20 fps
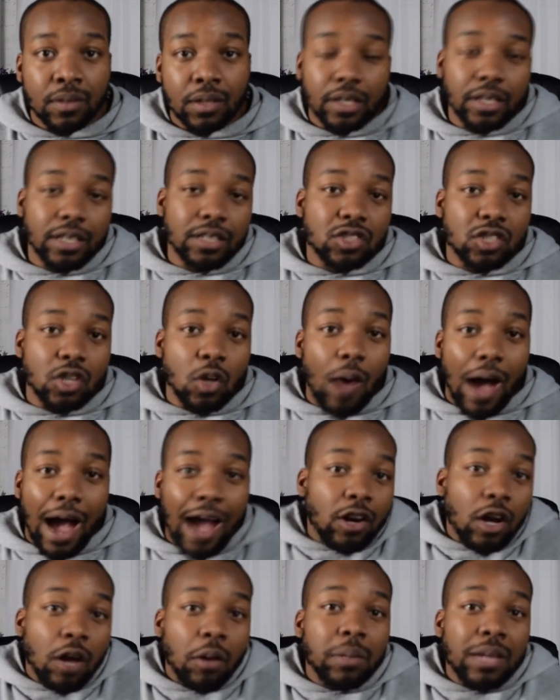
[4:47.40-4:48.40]
And so I
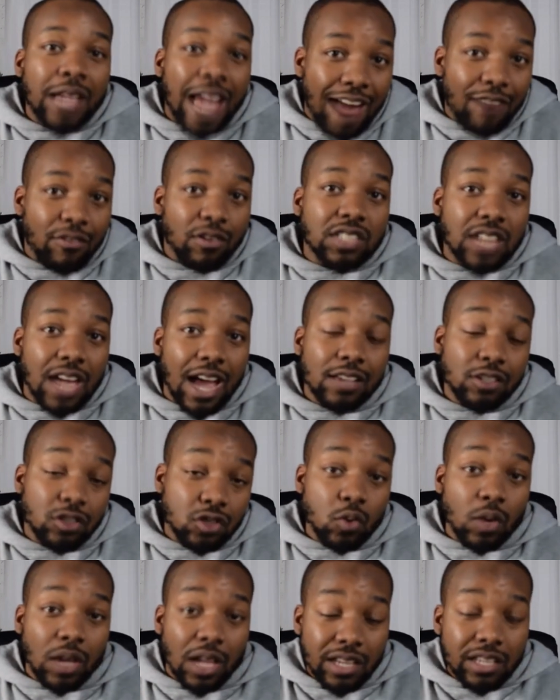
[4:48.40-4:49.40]
know I'm be advertised
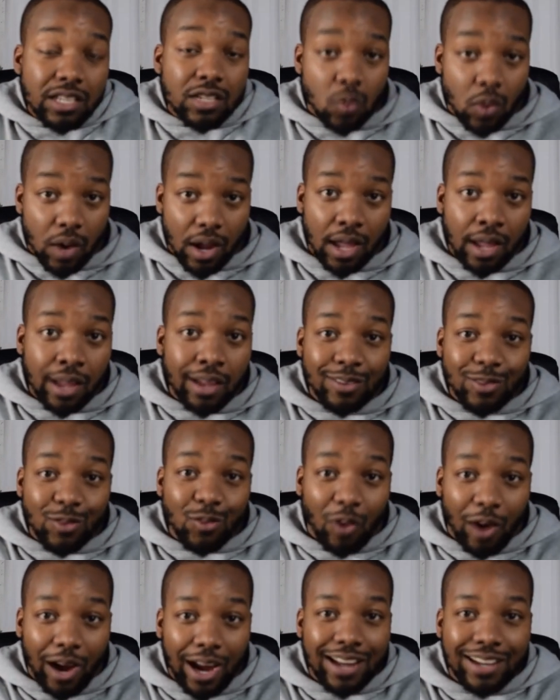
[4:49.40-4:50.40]
to anyway,
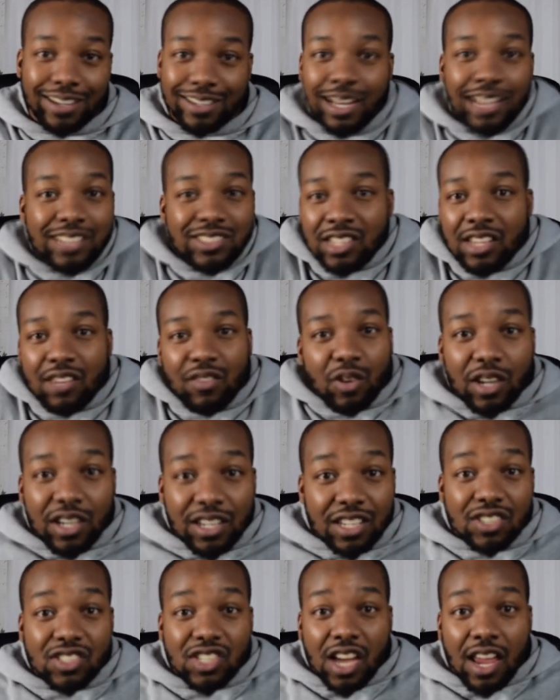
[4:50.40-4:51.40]
right? That's never going
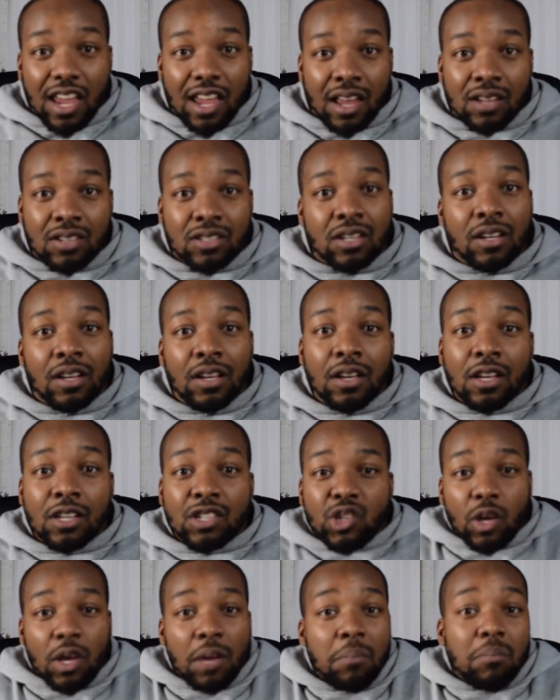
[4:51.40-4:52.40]
to change. So
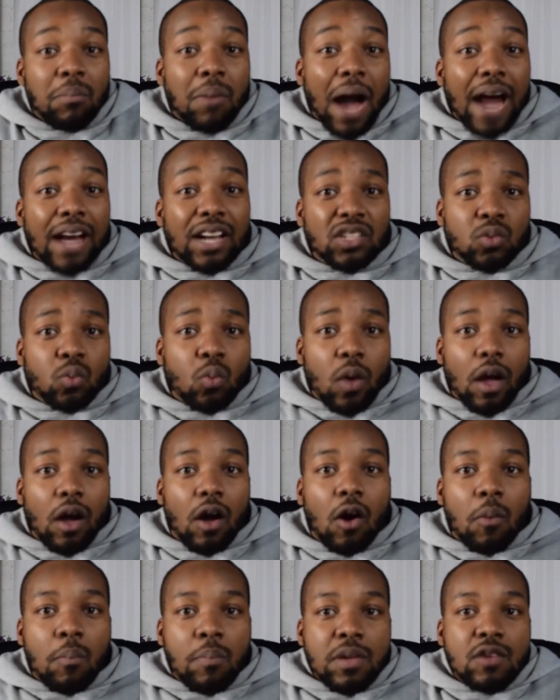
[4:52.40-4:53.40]
it might as
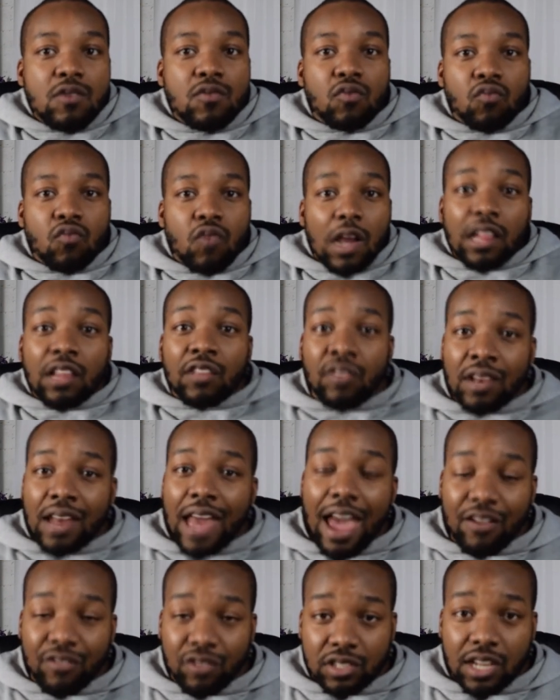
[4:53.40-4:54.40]
well be relevant
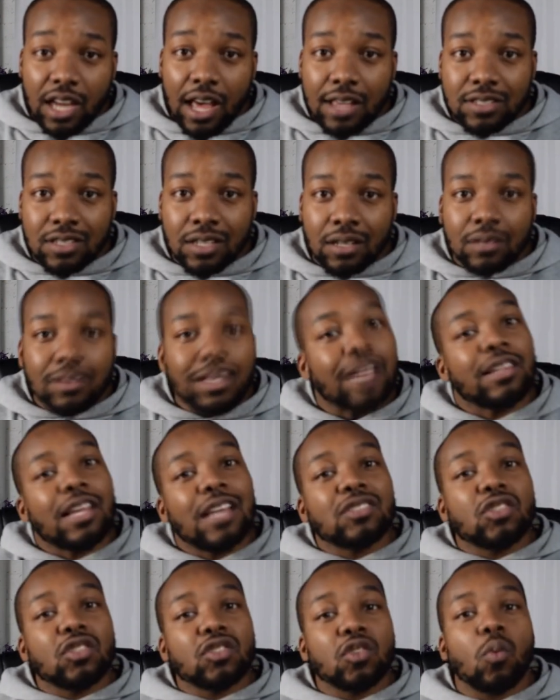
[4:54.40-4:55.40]
advertising. Like that's
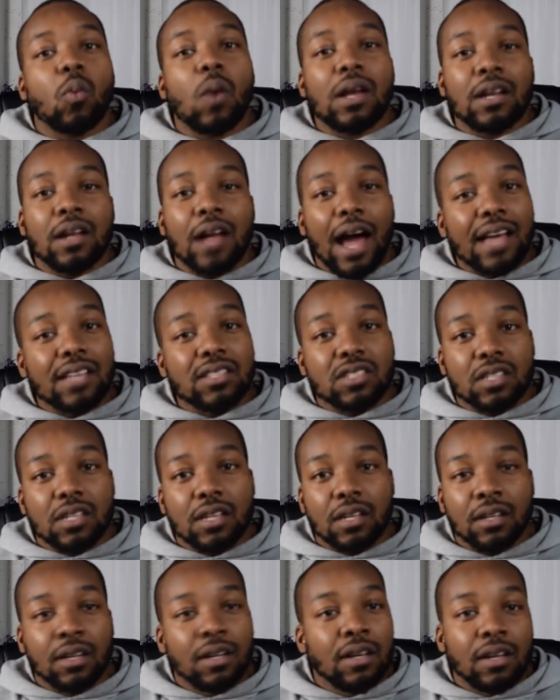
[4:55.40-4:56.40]
just the way that I see it.
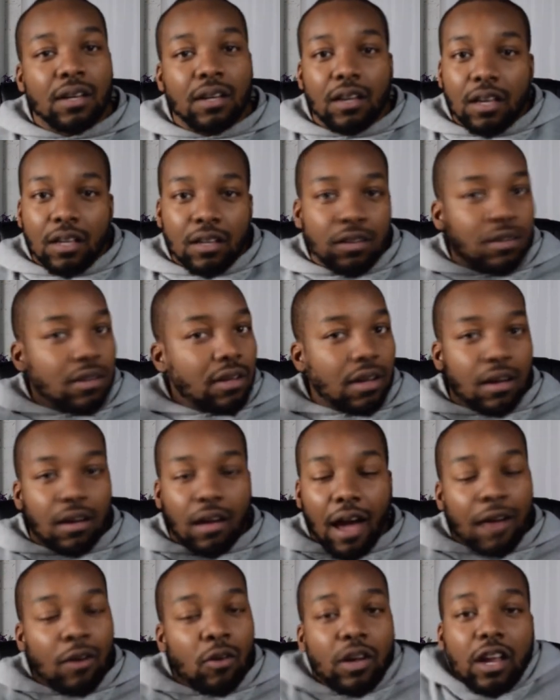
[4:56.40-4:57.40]
And
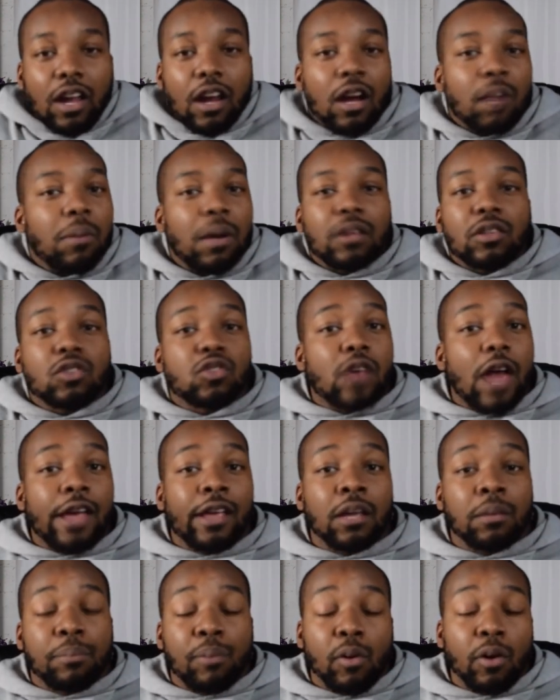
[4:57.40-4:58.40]
I don't care about the
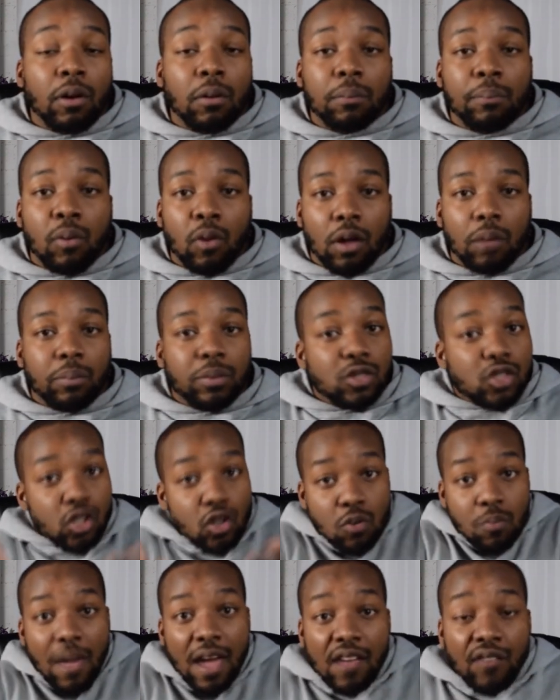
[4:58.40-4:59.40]
tracking point, but you
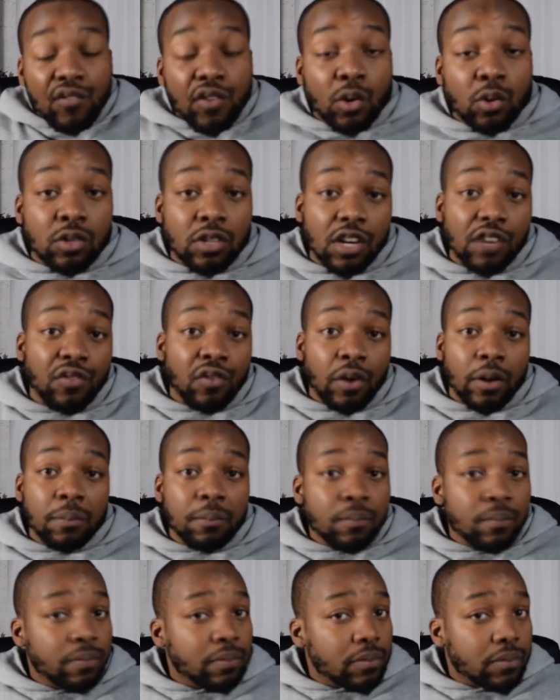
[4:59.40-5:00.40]
may feel different.
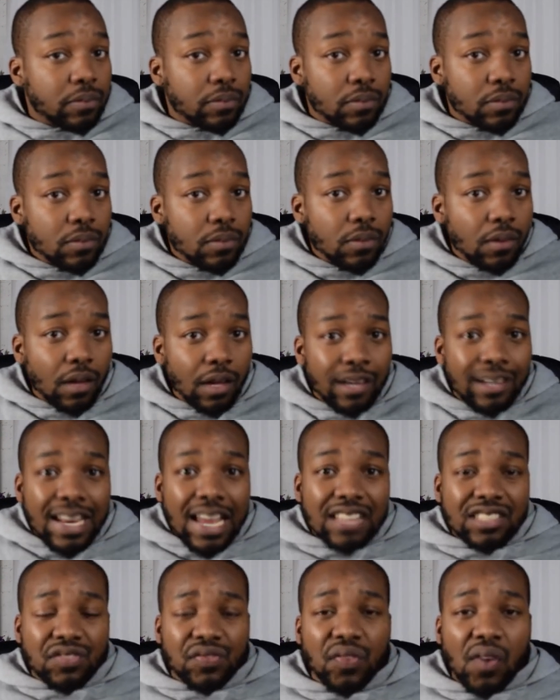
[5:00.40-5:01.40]
And
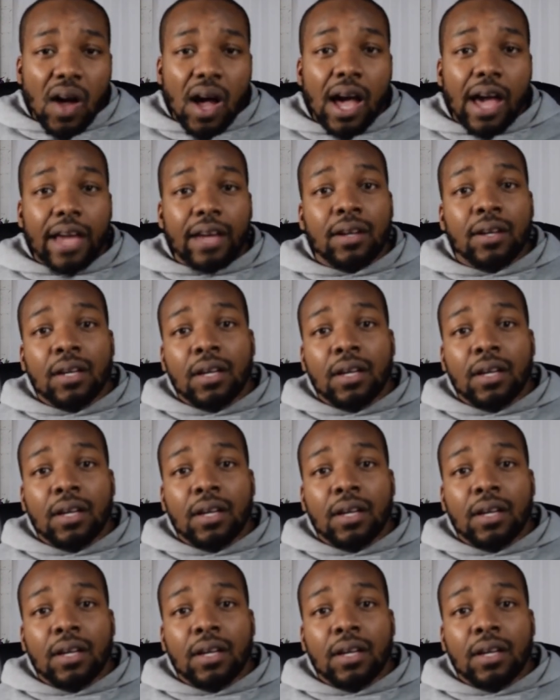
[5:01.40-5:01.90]
that's fine.